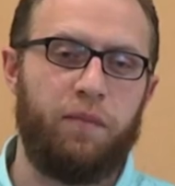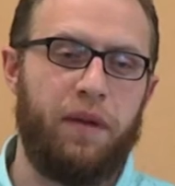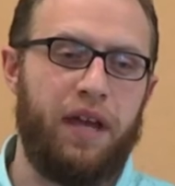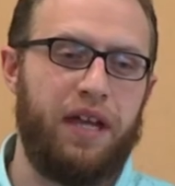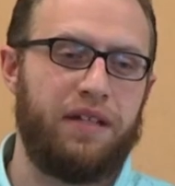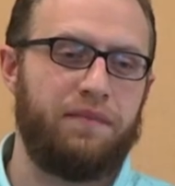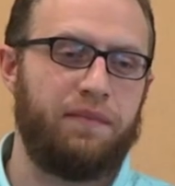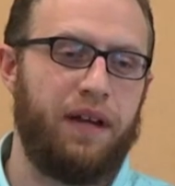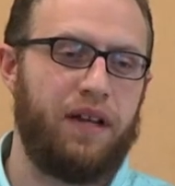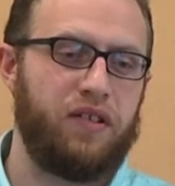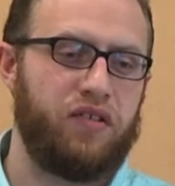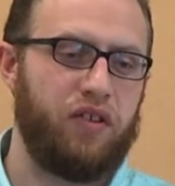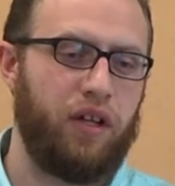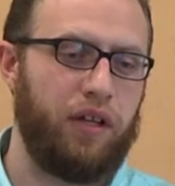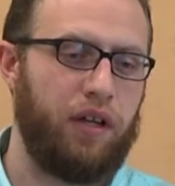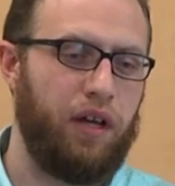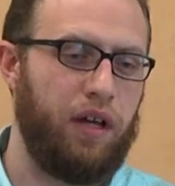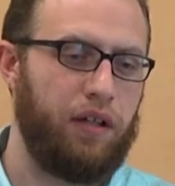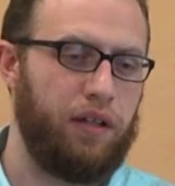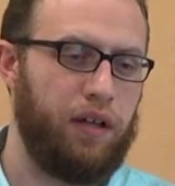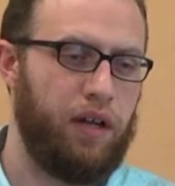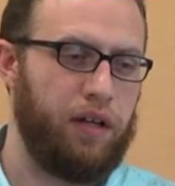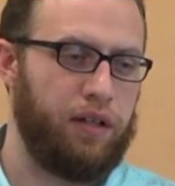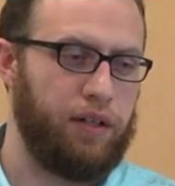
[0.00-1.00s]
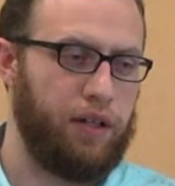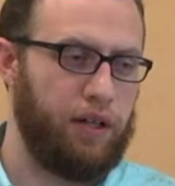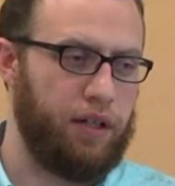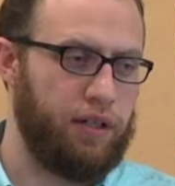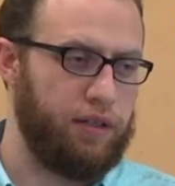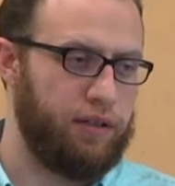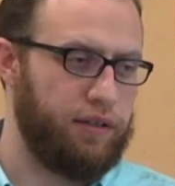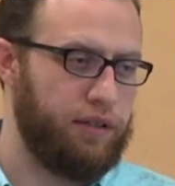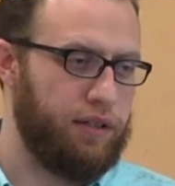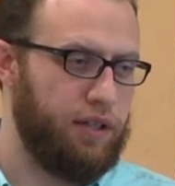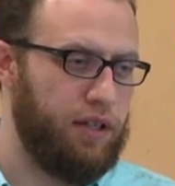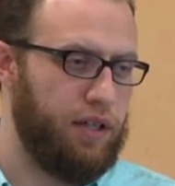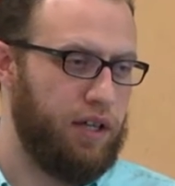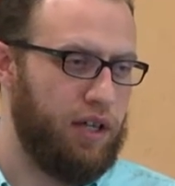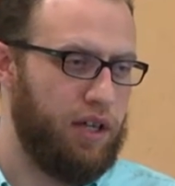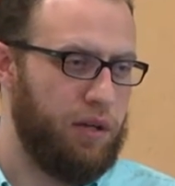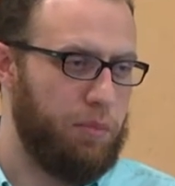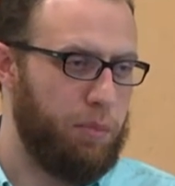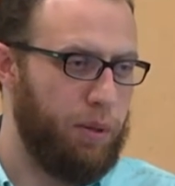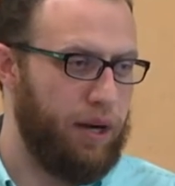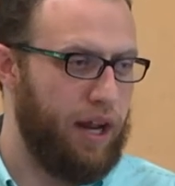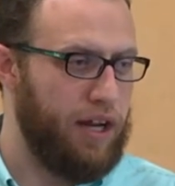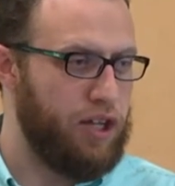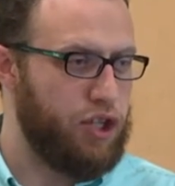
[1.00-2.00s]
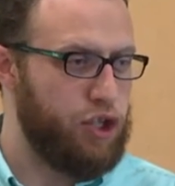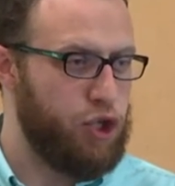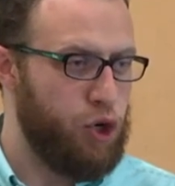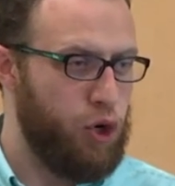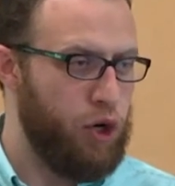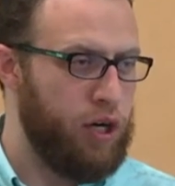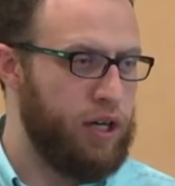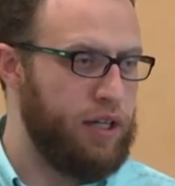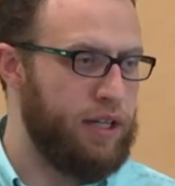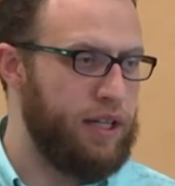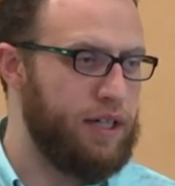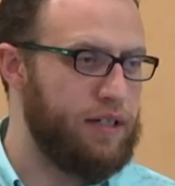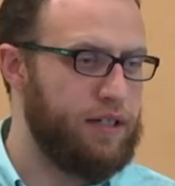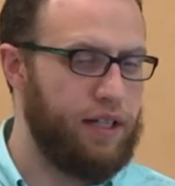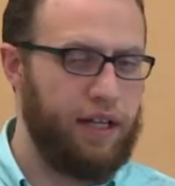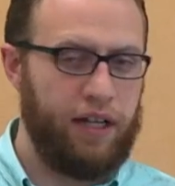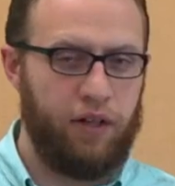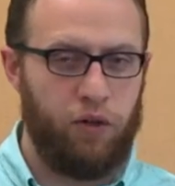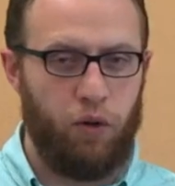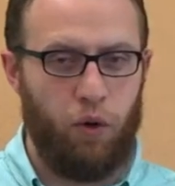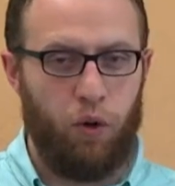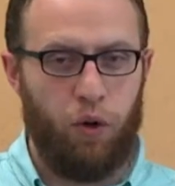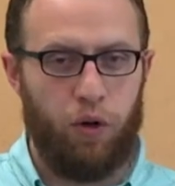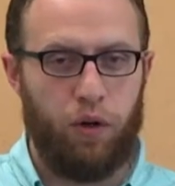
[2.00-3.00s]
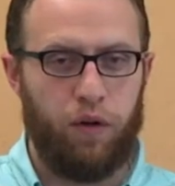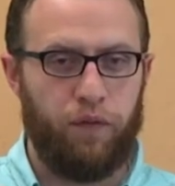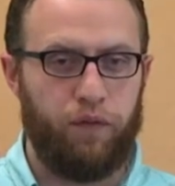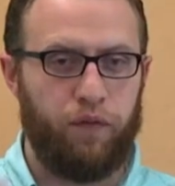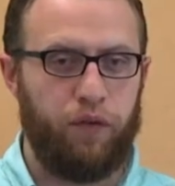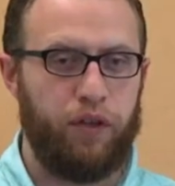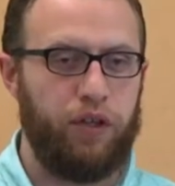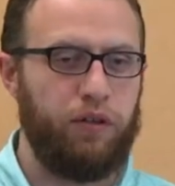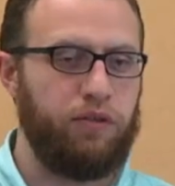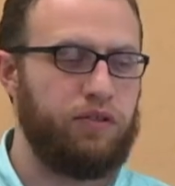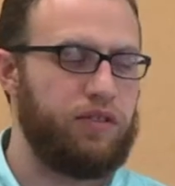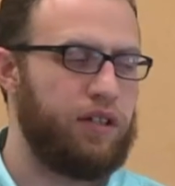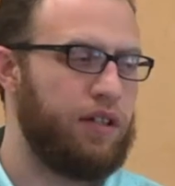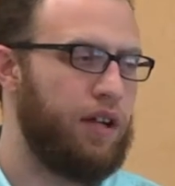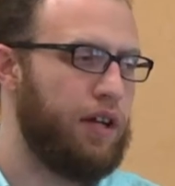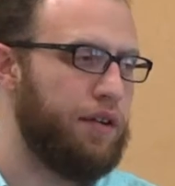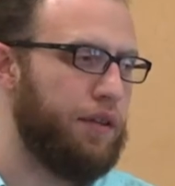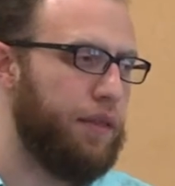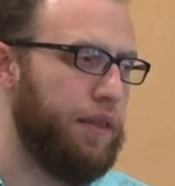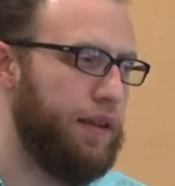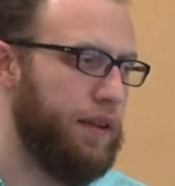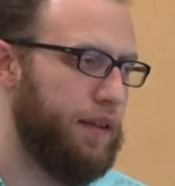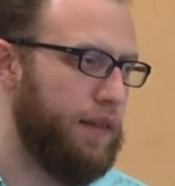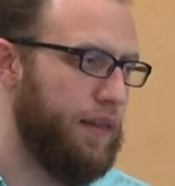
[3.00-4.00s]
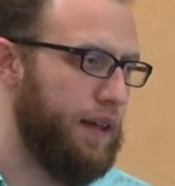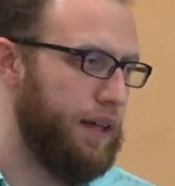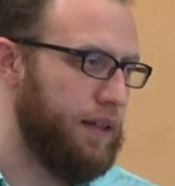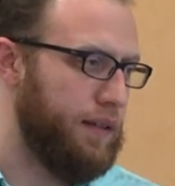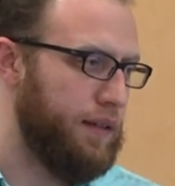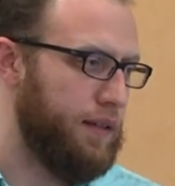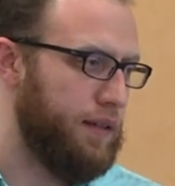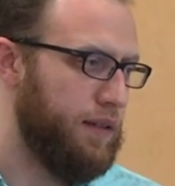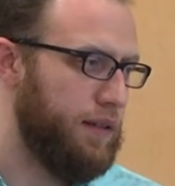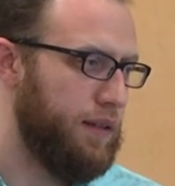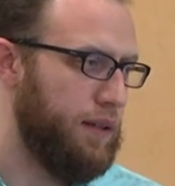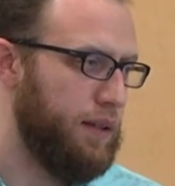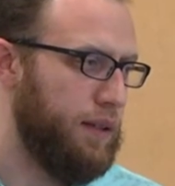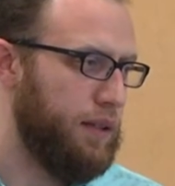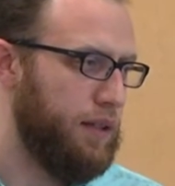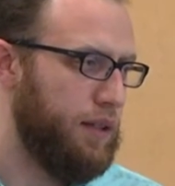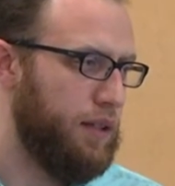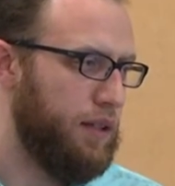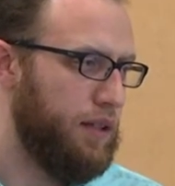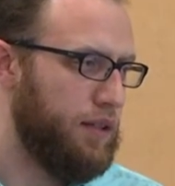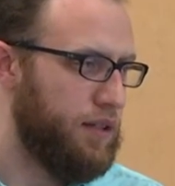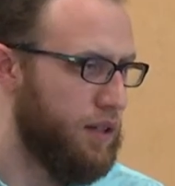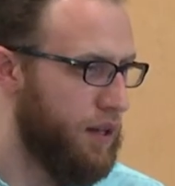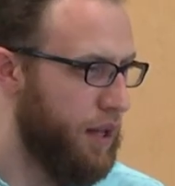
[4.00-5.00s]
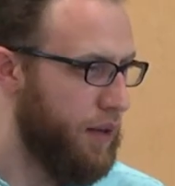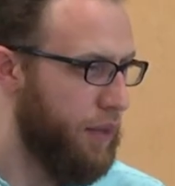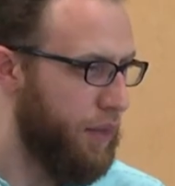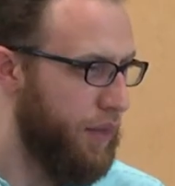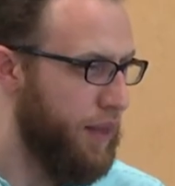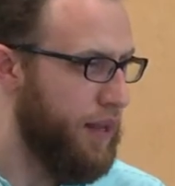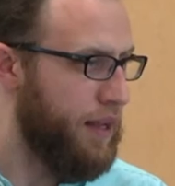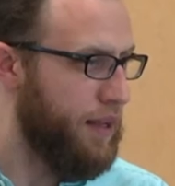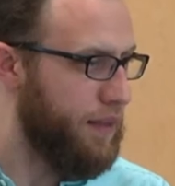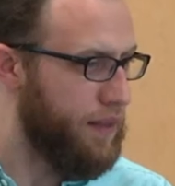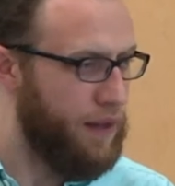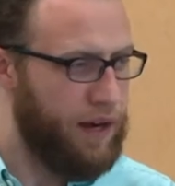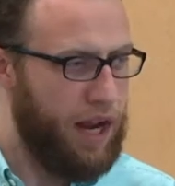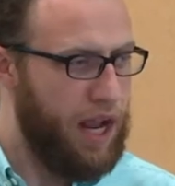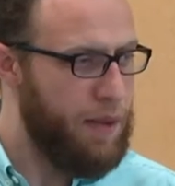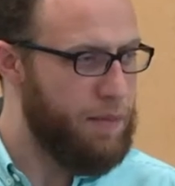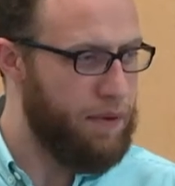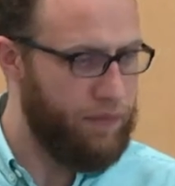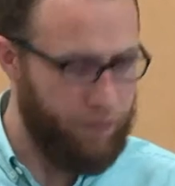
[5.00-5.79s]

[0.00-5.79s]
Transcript: made my salah longer. But I shortened it in order for you to not think that. To not think that I am